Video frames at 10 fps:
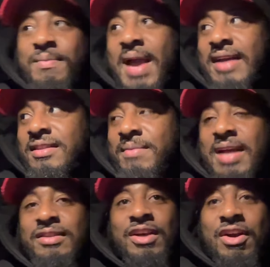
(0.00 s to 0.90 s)

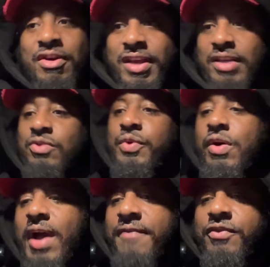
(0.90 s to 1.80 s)
maximize your earnings. We
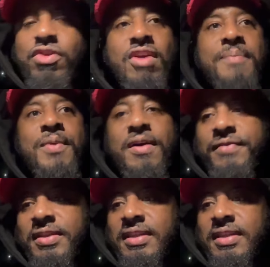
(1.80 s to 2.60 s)
don't have to drop off this